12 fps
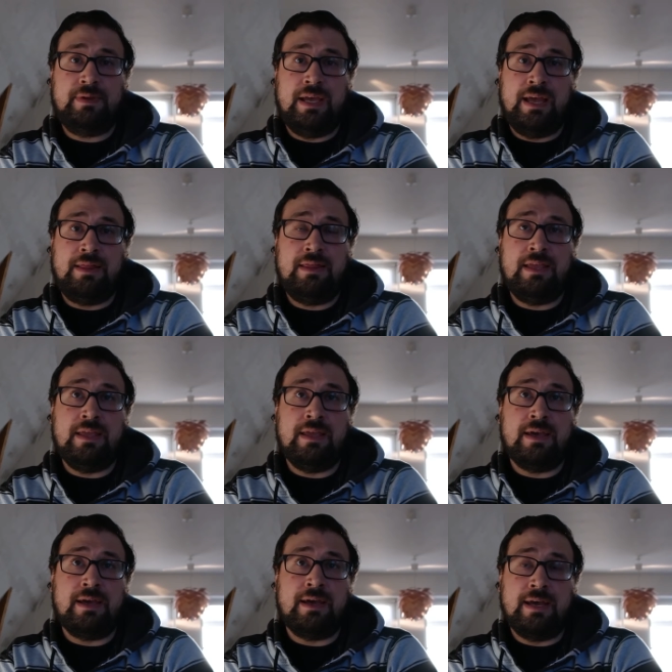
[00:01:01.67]
at
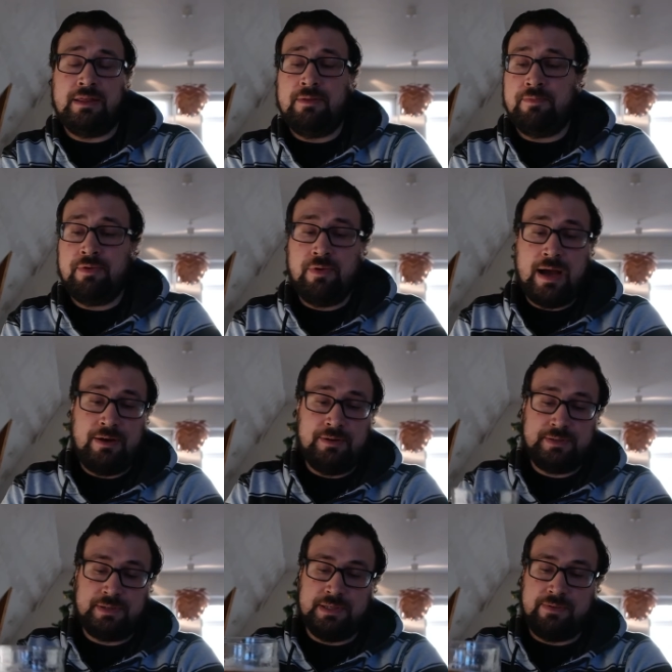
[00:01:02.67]
the uh, at the brew
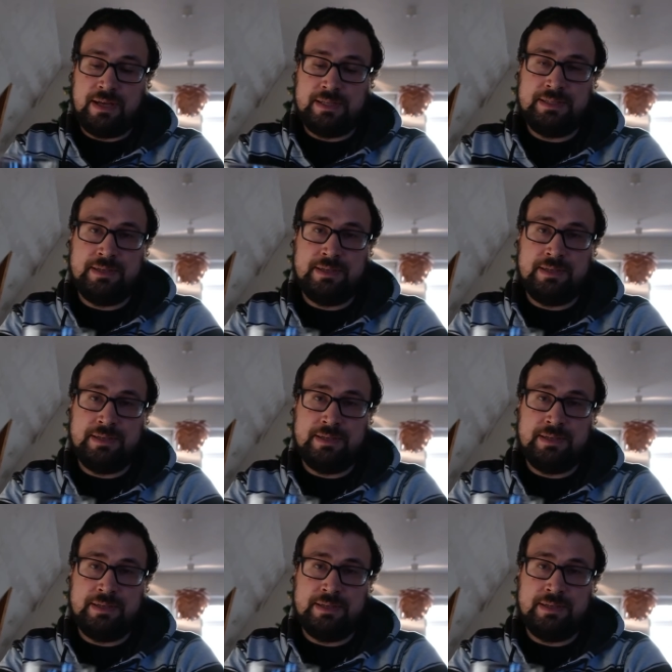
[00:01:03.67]
house because I've got